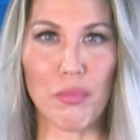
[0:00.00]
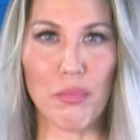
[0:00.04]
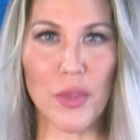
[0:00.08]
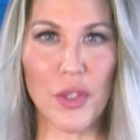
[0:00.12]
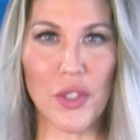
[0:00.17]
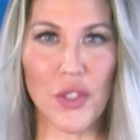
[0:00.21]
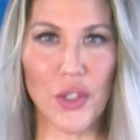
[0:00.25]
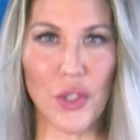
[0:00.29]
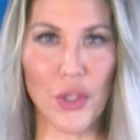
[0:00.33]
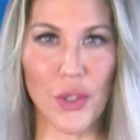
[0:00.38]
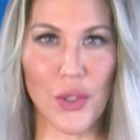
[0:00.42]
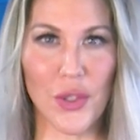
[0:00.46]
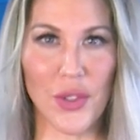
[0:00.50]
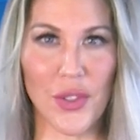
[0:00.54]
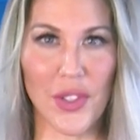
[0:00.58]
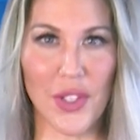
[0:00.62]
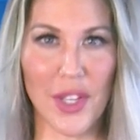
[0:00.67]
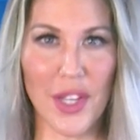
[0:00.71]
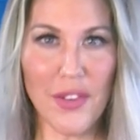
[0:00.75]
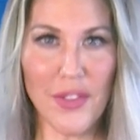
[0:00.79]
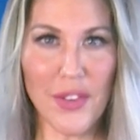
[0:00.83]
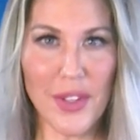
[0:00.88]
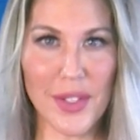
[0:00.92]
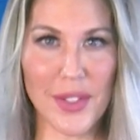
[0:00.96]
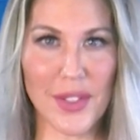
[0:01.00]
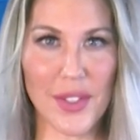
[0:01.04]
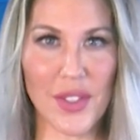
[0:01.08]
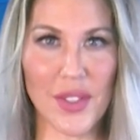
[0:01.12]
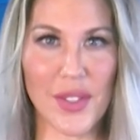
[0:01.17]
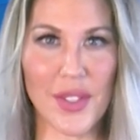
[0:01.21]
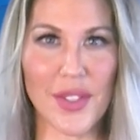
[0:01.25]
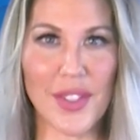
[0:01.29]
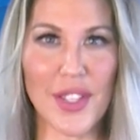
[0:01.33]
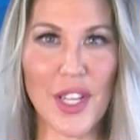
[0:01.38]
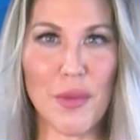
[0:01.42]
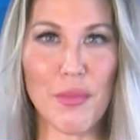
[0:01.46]
Mr. Stevens
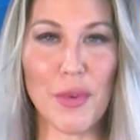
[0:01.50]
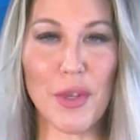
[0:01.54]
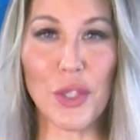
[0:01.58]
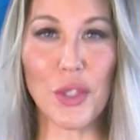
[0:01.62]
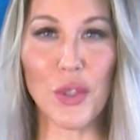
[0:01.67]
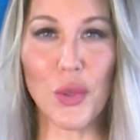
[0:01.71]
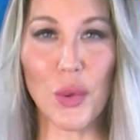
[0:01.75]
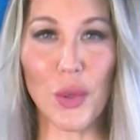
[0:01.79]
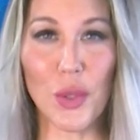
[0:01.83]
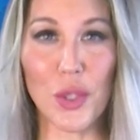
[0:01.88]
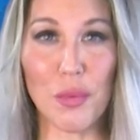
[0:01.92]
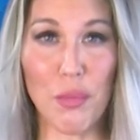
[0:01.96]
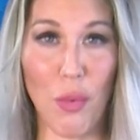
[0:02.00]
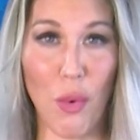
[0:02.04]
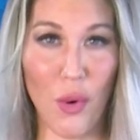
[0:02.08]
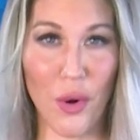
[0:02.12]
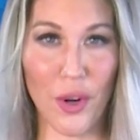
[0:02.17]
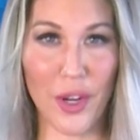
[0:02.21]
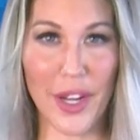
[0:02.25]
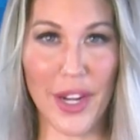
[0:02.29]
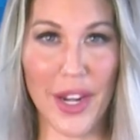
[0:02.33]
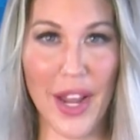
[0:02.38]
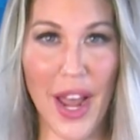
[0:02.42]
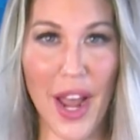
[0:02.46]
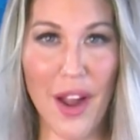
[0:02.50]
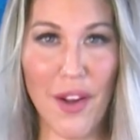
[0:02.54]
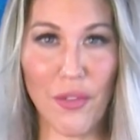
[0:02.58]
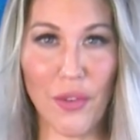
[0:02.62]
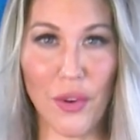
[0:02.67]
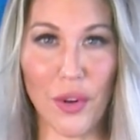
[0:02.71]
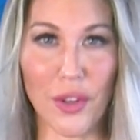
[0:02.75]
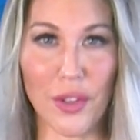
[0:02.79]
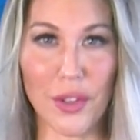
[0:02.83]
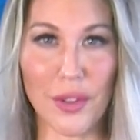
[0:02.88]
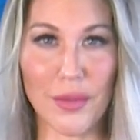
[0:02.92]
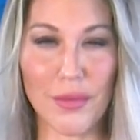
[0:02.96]
is steaming towards Port
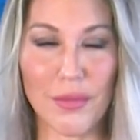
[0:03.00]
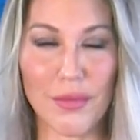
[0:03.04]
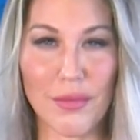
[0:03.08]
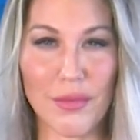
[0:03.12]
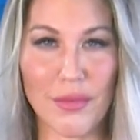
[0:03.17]
Canaveral,